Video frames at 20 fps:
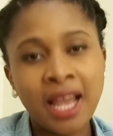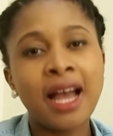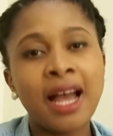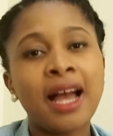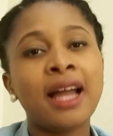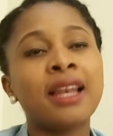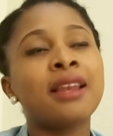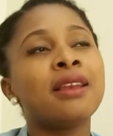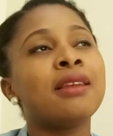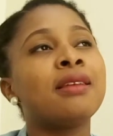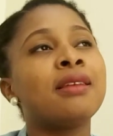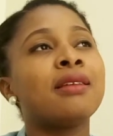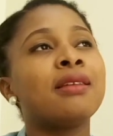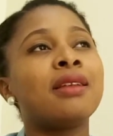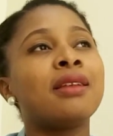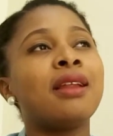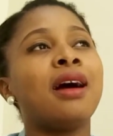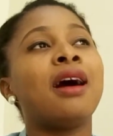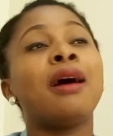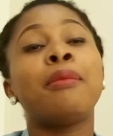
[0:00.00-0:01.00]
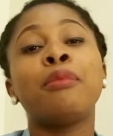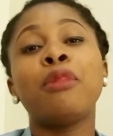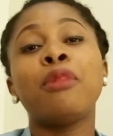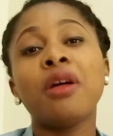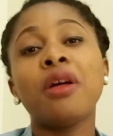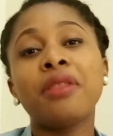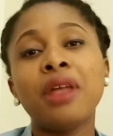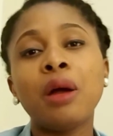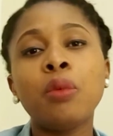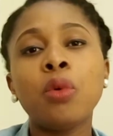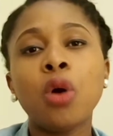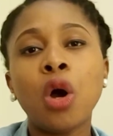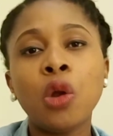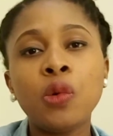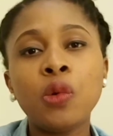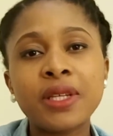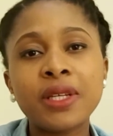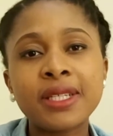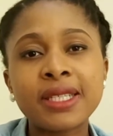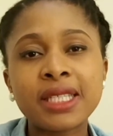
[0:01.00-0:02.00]
And our mother will
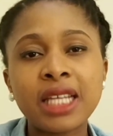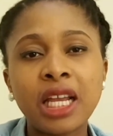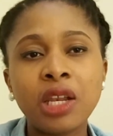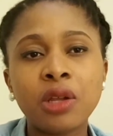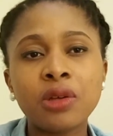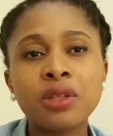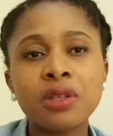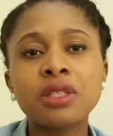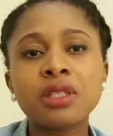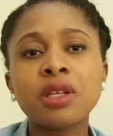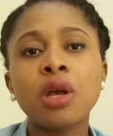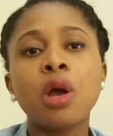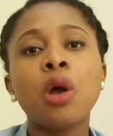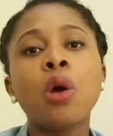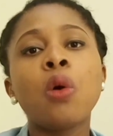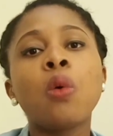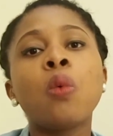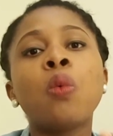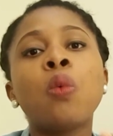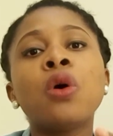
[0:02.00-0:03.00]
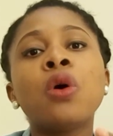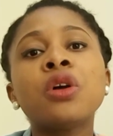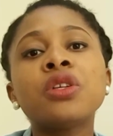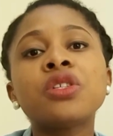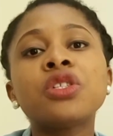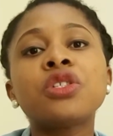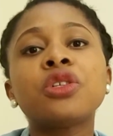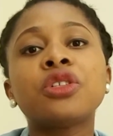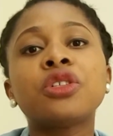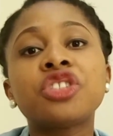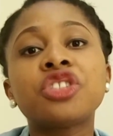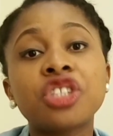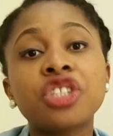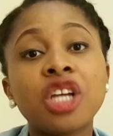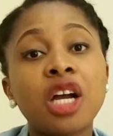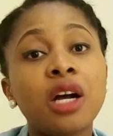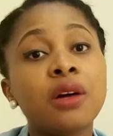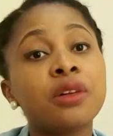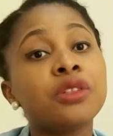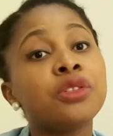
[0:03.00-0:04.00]
always tell us, once your
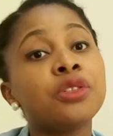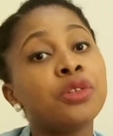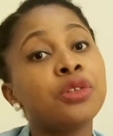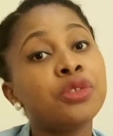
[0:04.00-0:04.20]
child, your